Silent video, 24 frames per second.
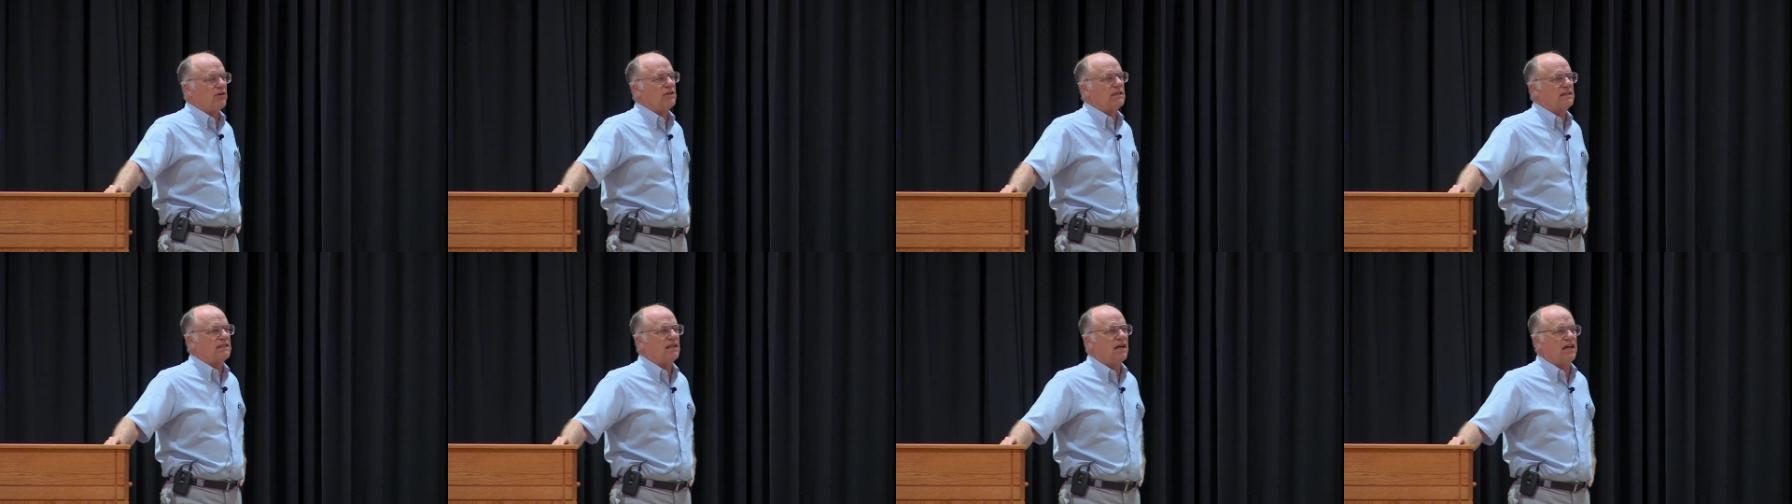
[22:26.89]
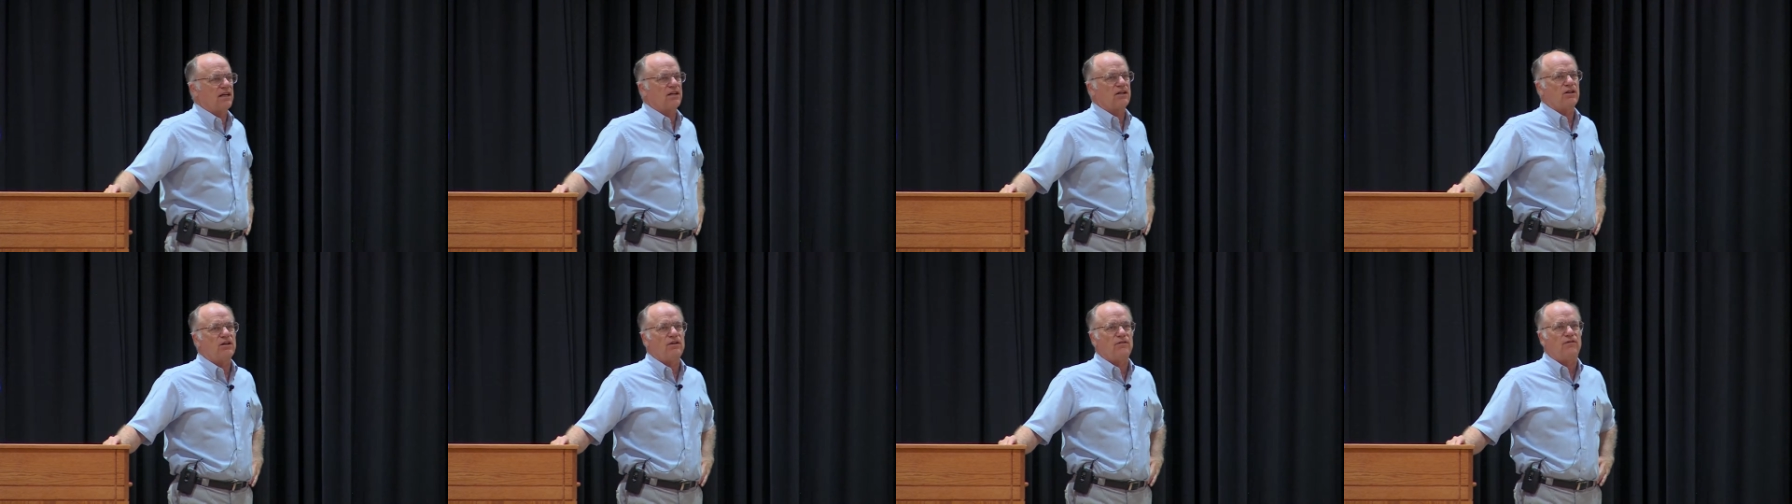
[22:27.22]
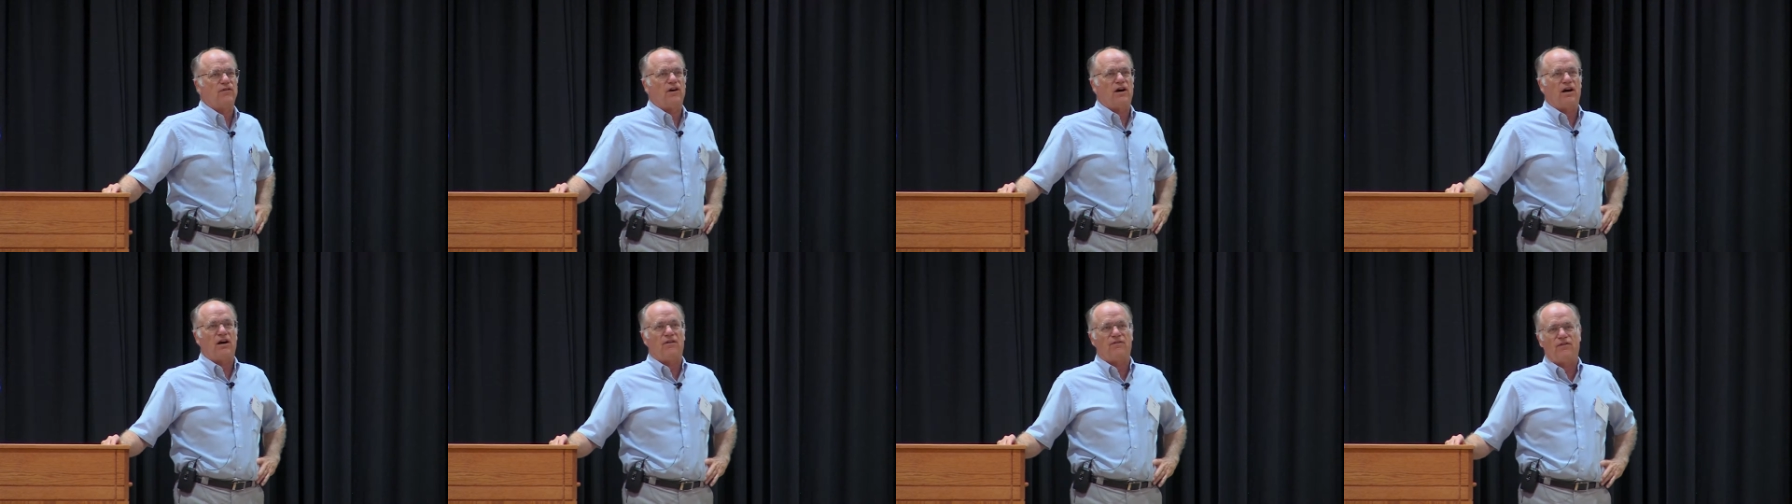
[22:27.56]
is not a good
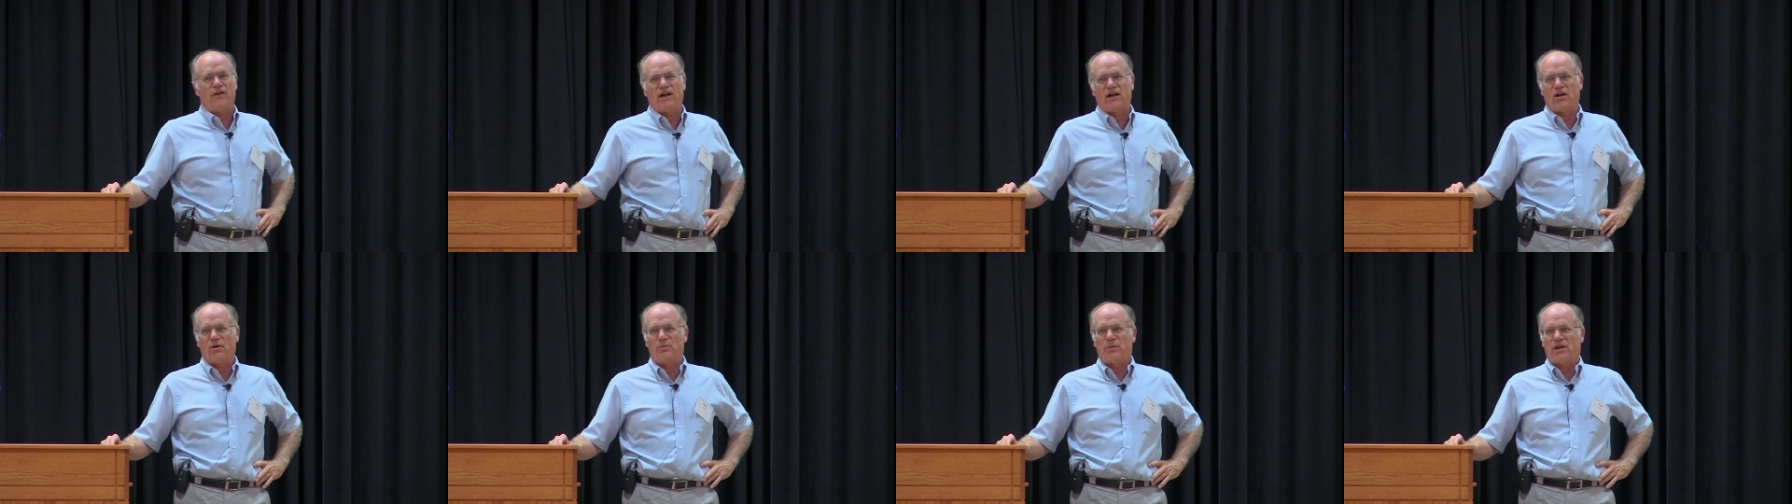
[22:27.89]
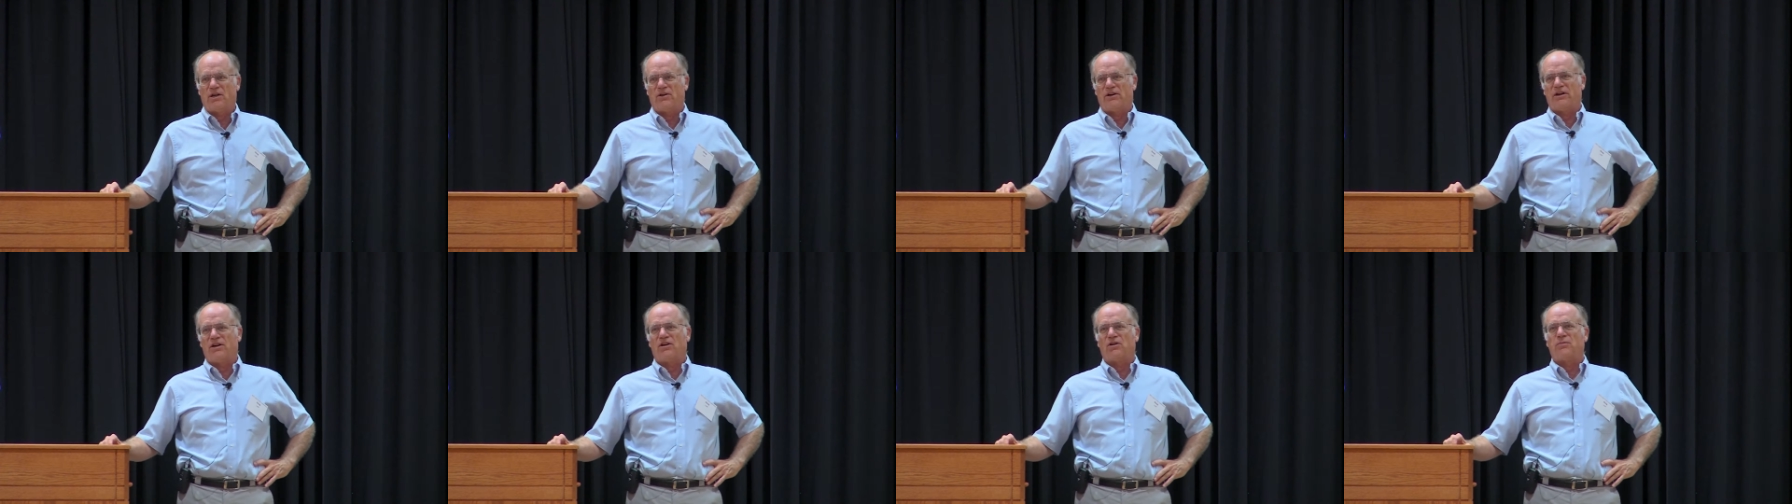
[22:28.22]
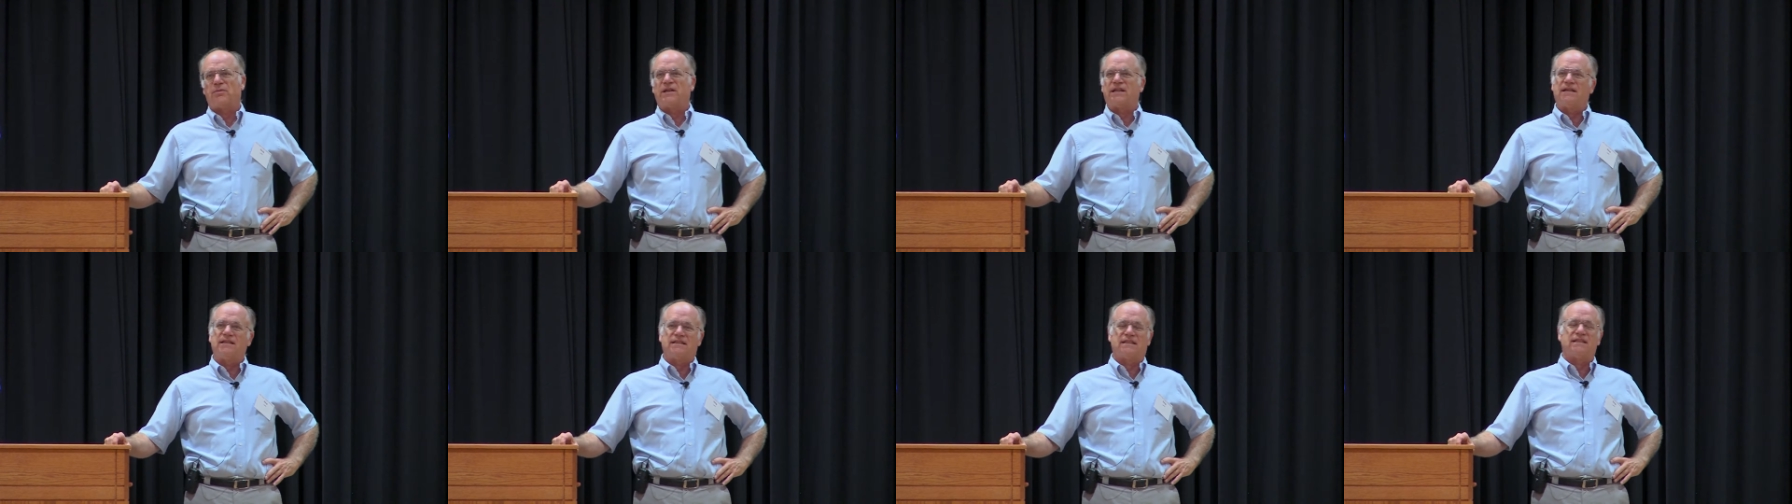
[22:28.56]
fire barrier,
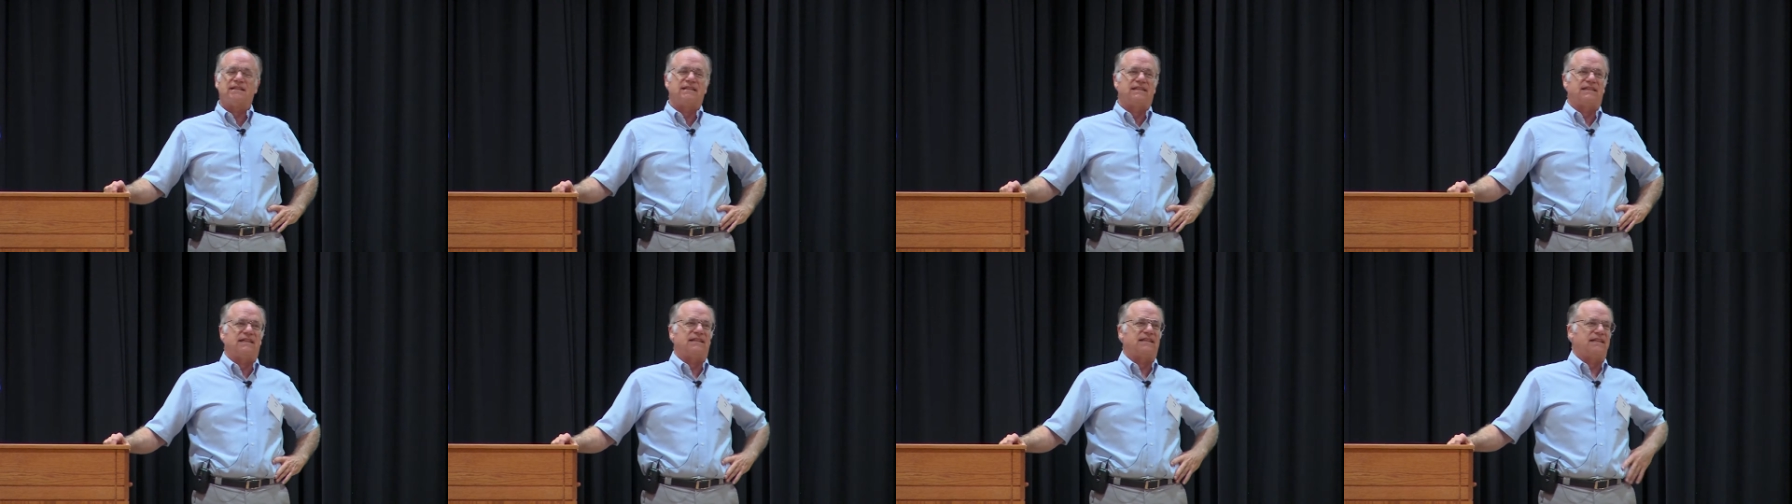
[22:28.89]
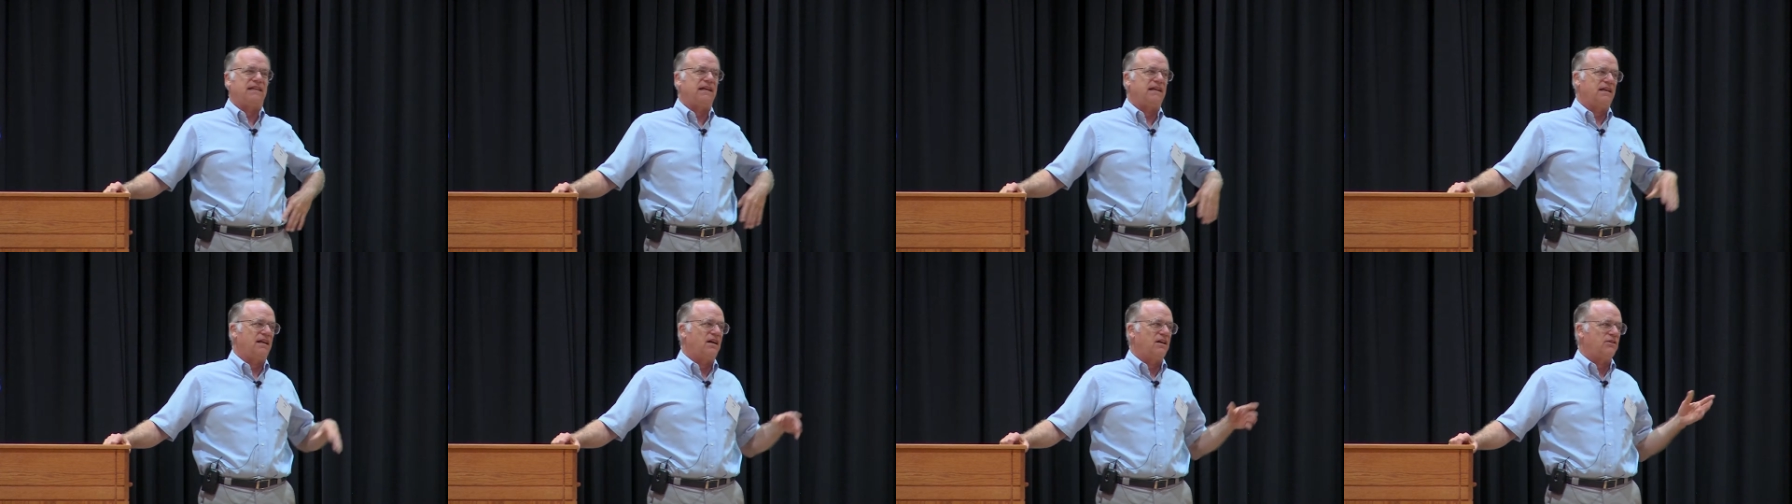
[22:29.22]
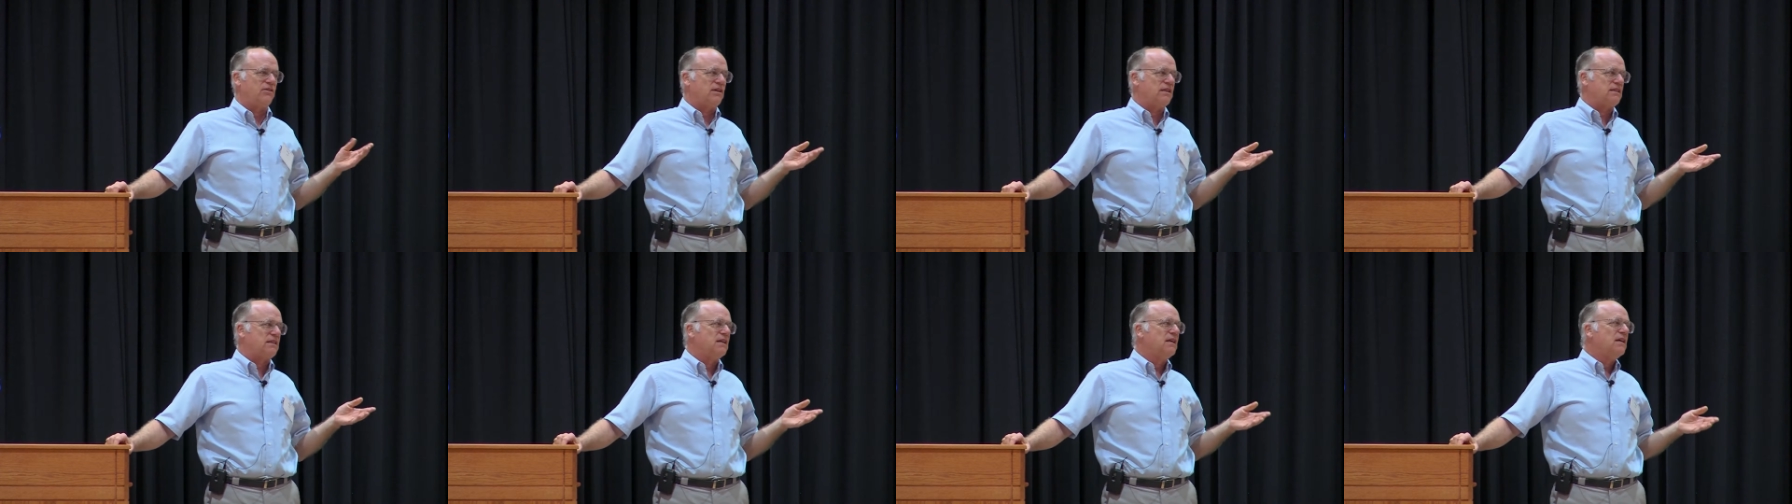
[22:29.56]
because in the
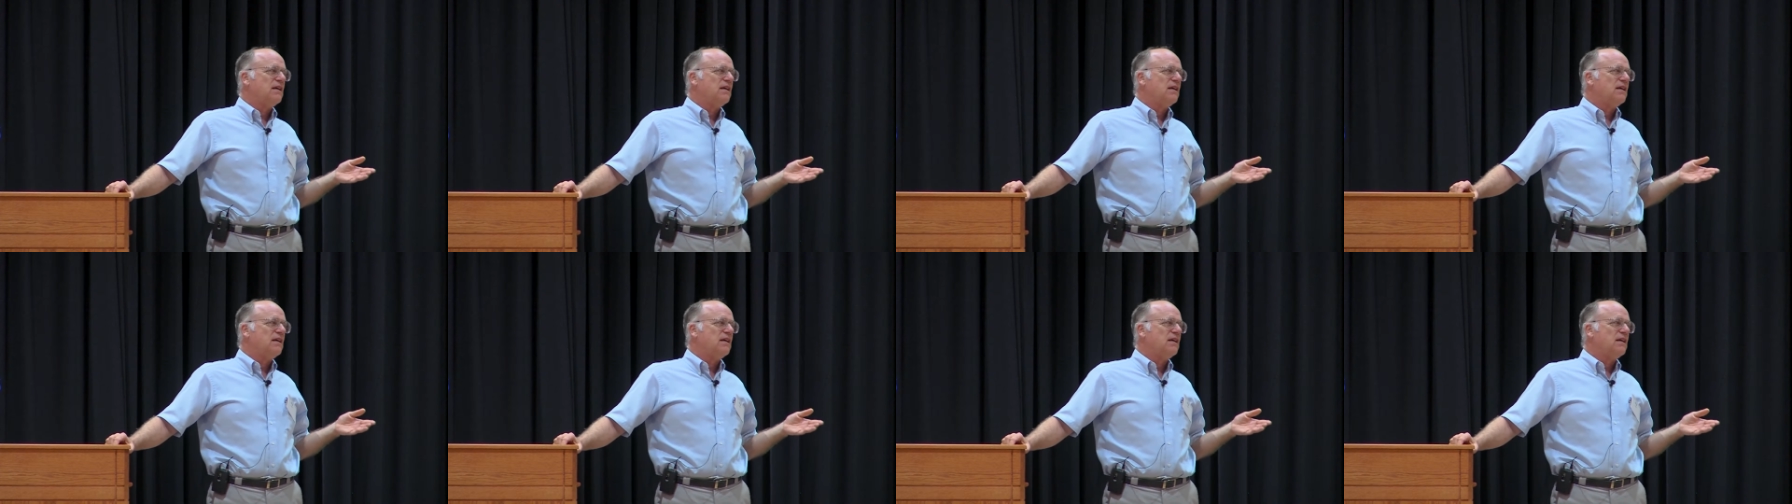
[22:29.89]
1600s,